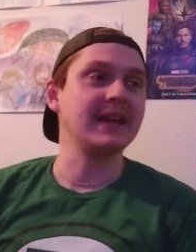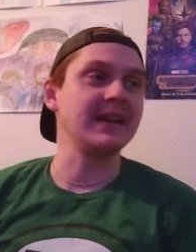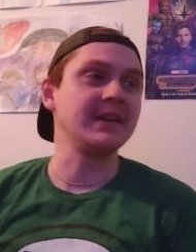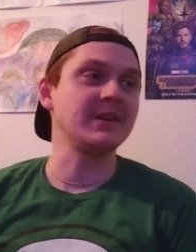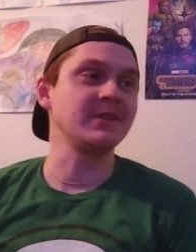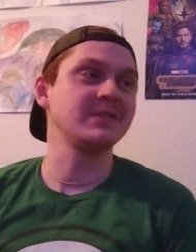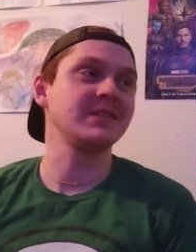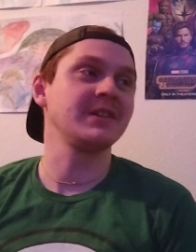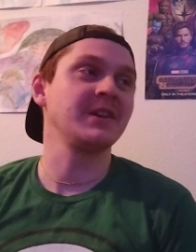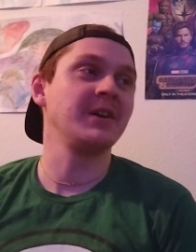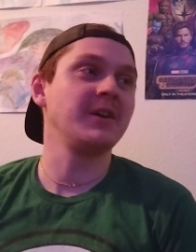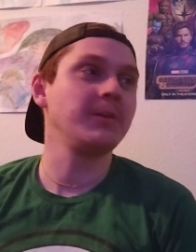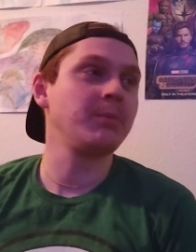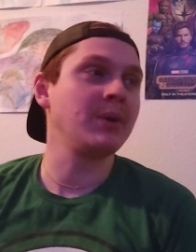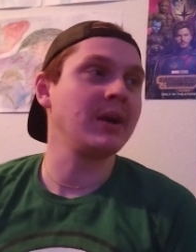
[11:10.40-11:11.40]
10 years
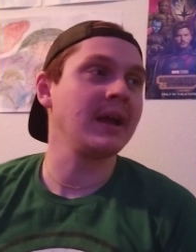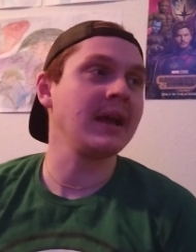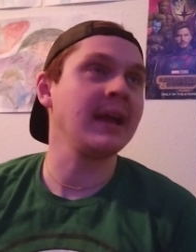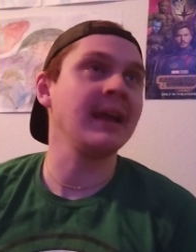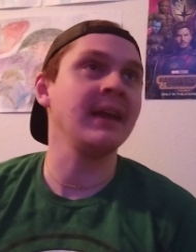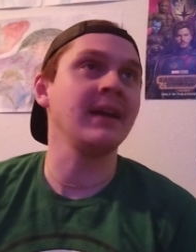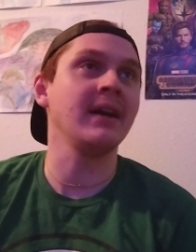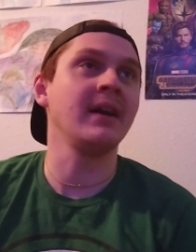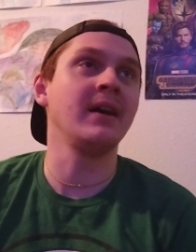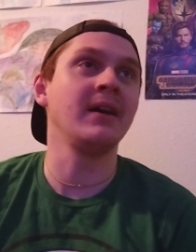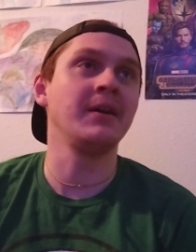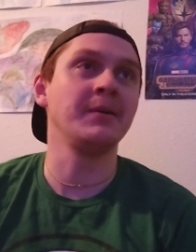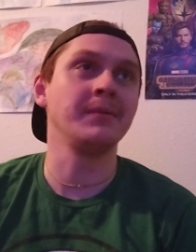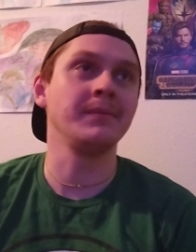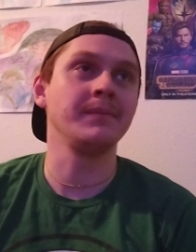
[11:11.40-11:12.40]
ago, but hey,
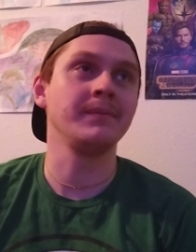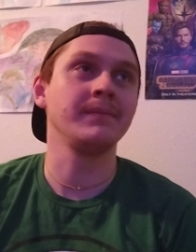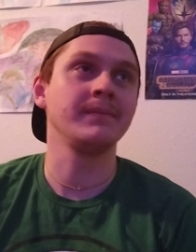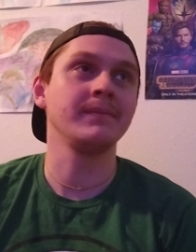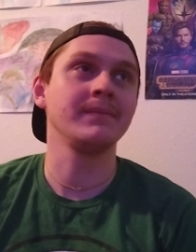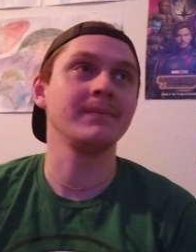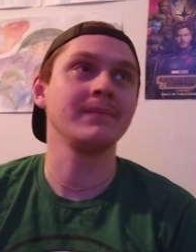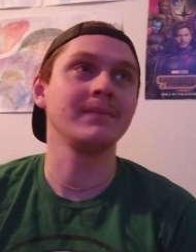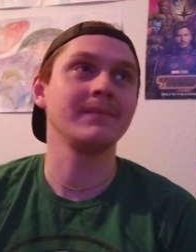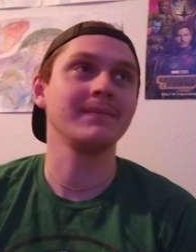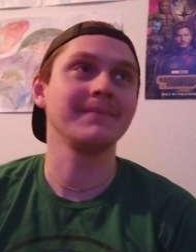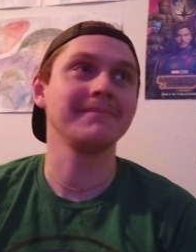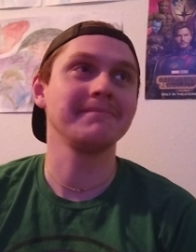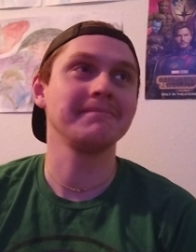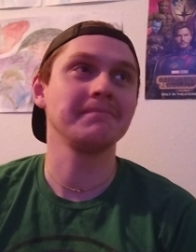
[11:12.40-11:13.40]
um,
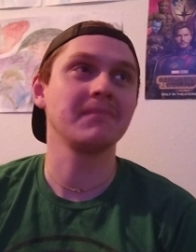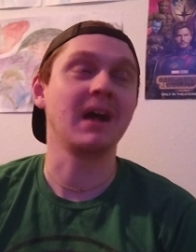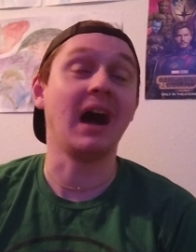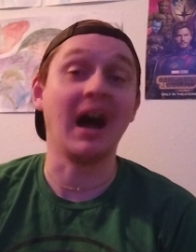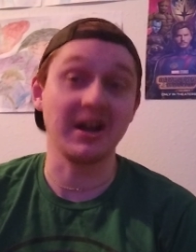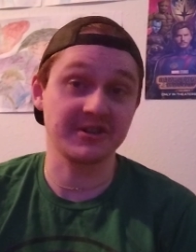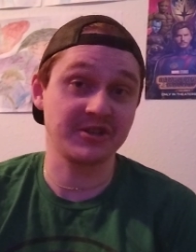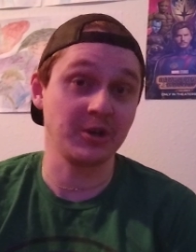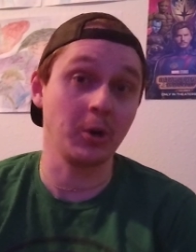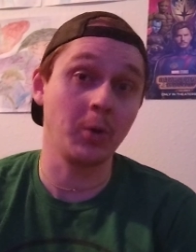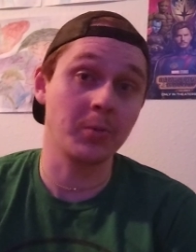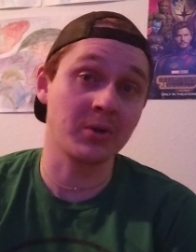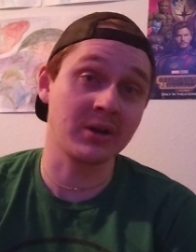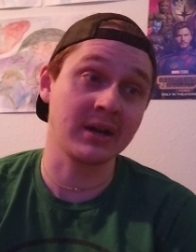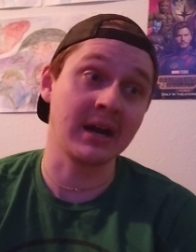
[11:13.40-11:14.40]

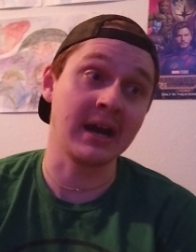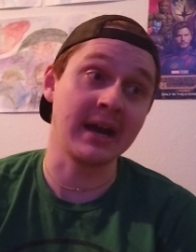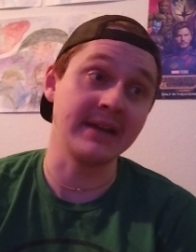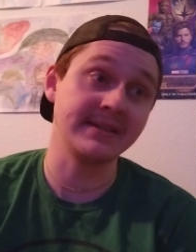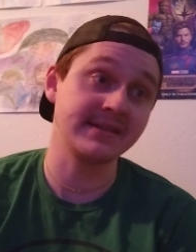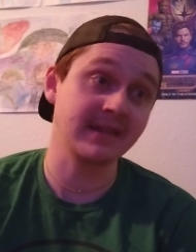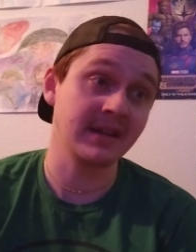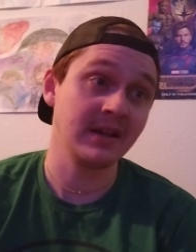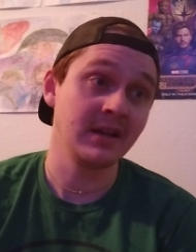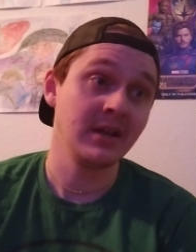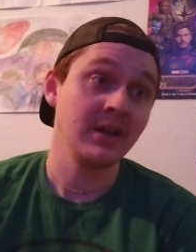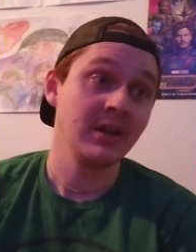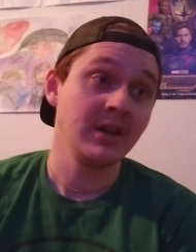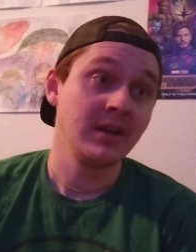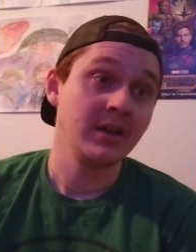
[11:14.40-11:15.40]
October, guys.
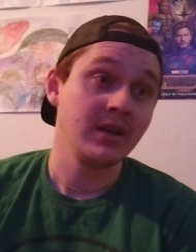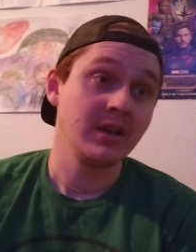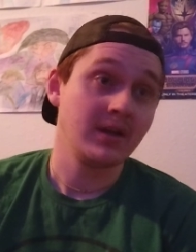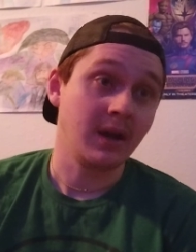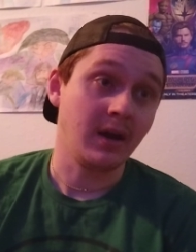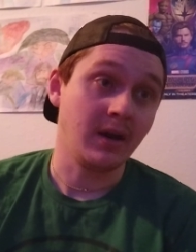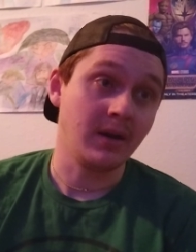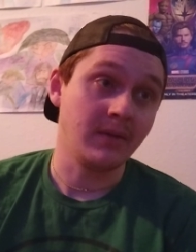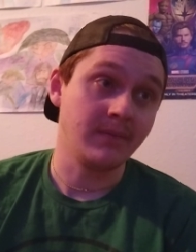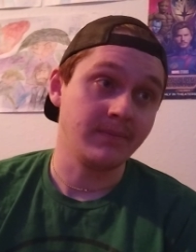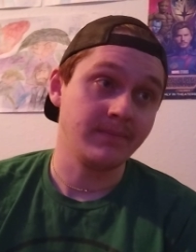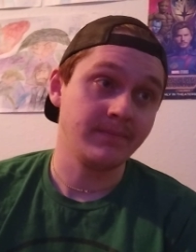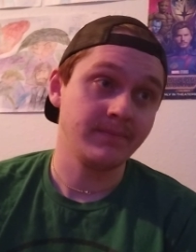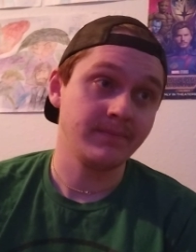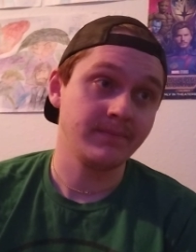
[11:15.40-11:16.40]
Um,
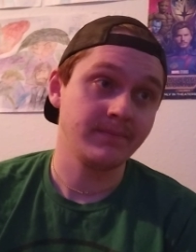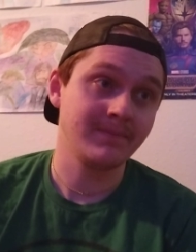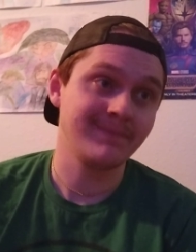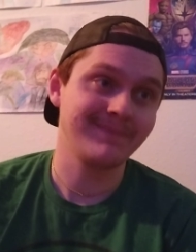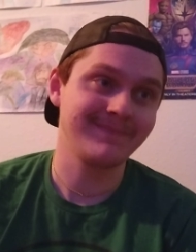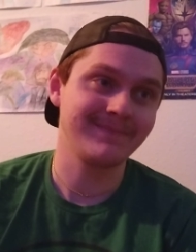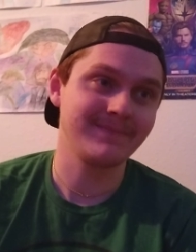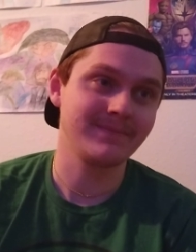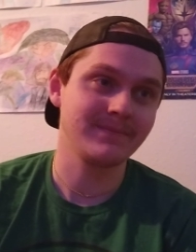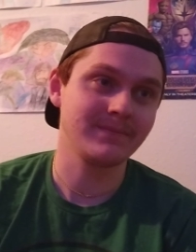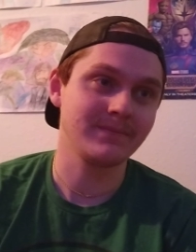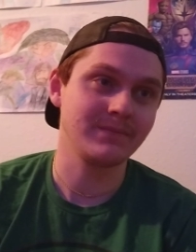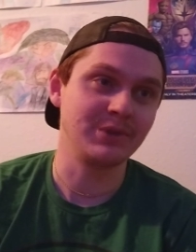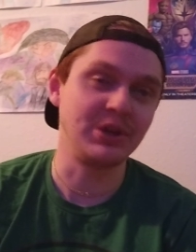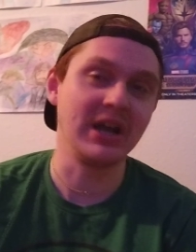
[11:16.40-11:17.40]

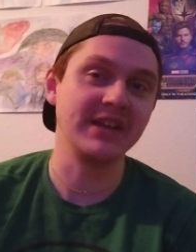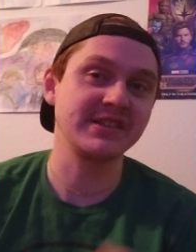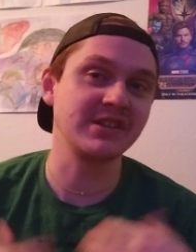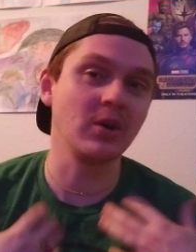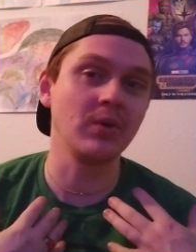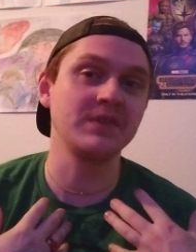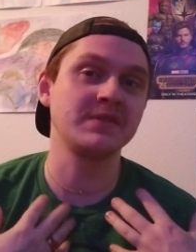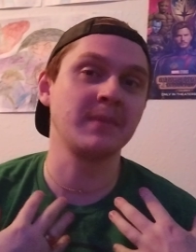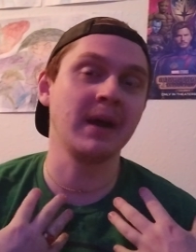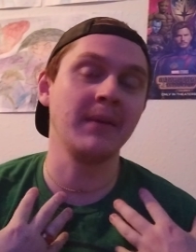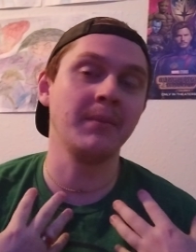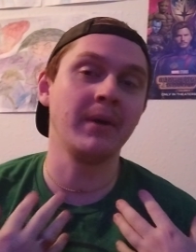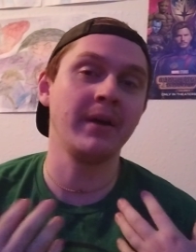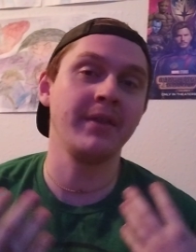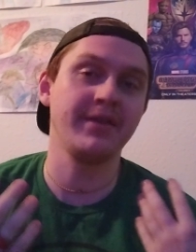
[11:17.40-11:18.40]
you guys know it's my
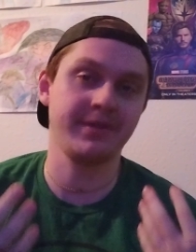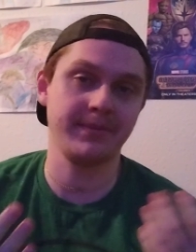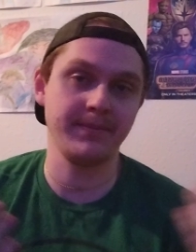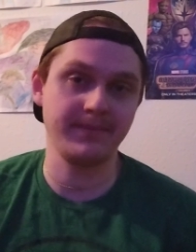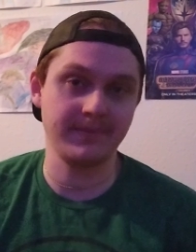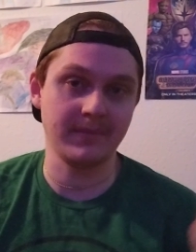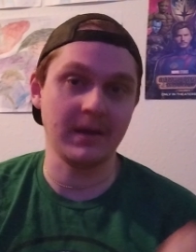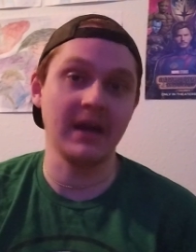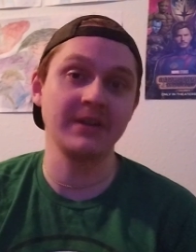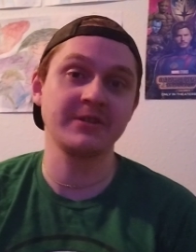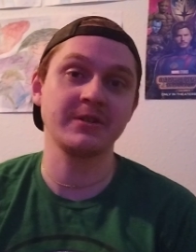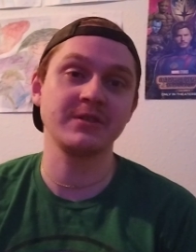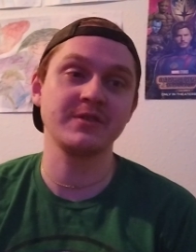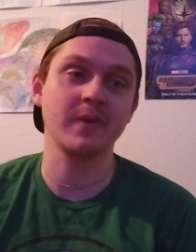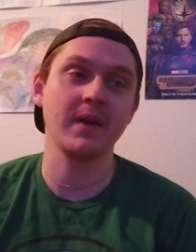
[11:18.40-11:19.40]
month. I
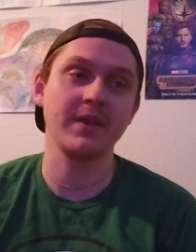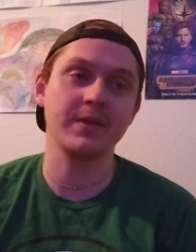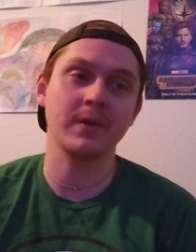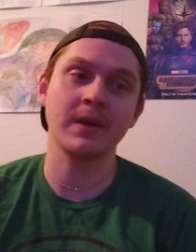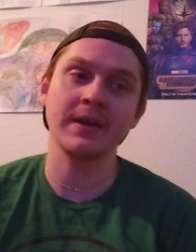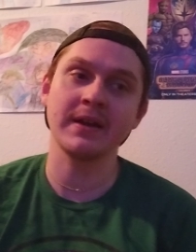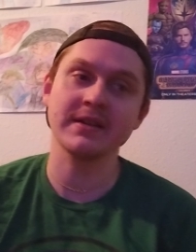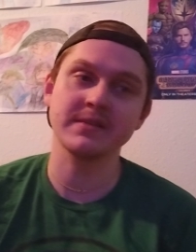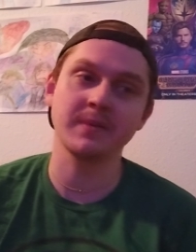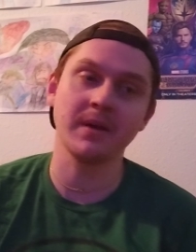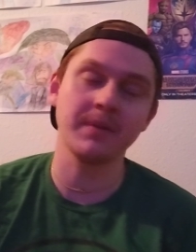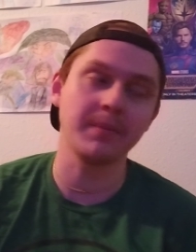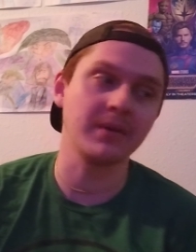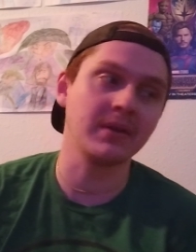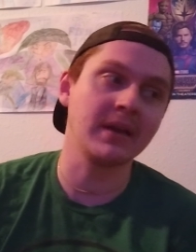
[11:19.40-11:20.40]
turn 23 next
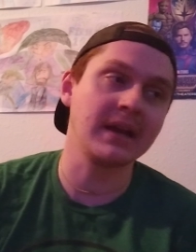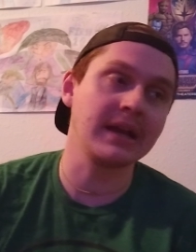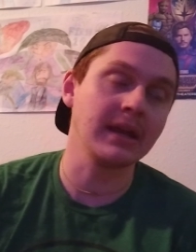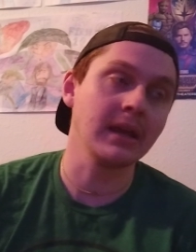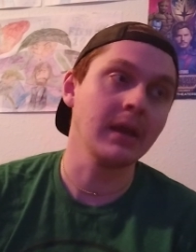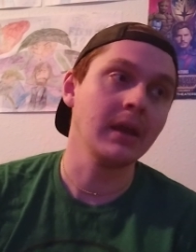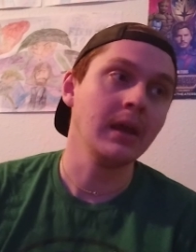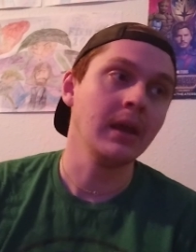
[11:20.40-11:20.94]
month, but like,